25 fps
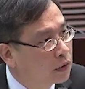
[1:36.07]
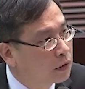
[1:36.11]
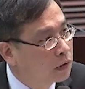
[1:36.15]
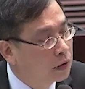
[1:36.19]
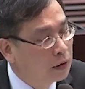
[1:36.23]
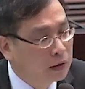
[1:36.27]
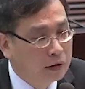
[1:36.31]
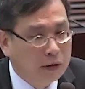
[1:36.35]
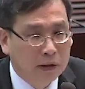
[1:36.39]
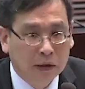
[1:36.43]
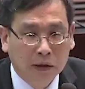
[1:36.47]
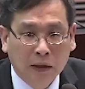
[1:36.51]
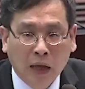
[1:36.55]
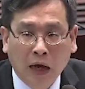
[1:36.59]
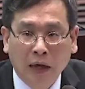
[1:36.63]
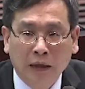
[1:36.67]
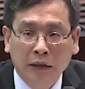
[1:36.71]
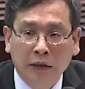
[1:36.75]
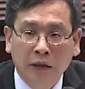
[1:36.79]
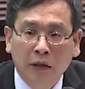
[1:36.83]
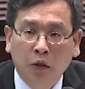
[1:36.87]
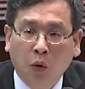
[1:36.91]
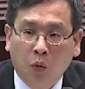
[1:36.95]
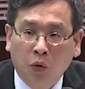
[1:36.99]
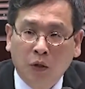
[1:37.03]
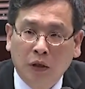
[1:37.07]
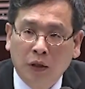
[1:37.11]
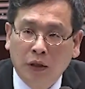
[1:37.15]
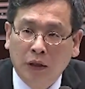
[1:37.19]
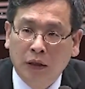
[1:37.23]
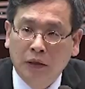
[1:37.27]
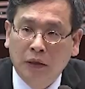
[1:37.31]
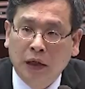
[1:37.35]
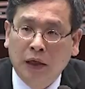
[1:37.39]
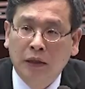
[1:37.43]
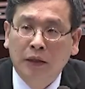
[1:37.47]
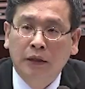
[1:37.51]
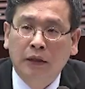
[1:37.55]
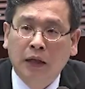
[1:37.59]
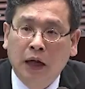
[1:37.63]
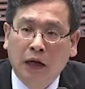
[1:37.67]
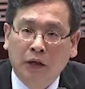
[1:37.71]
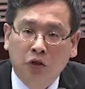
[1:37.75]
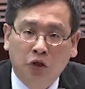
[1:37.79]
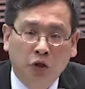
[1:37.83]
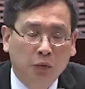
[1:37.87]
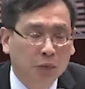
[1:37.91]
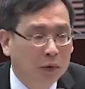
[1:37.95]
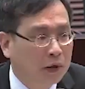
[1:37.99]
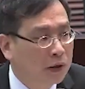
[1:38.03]
need time to
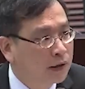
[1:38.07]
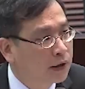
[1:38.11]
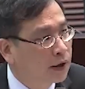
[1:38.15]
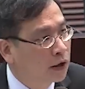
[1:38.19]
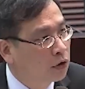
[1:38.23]
play.